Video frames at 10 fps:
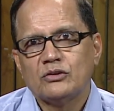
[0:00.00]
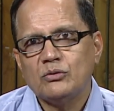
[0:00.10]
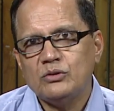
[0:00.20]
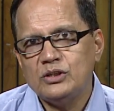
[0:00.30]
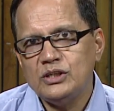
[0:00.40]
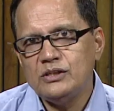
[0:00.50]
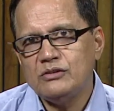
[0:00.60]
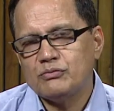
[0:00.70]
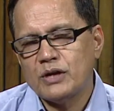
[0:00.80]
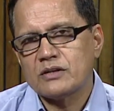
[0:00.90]
So,
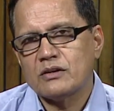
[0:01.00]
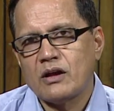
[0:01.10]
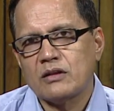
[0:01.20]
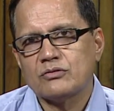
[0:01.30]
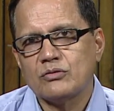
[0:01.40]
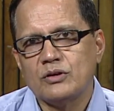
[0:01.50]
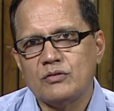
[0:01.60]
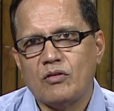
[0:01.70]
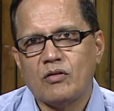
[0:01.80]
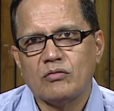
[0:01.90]
these factors are also
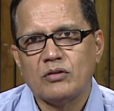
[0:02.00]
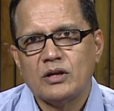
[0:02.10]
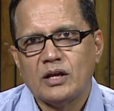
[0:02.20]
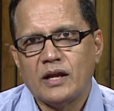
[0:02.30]
involved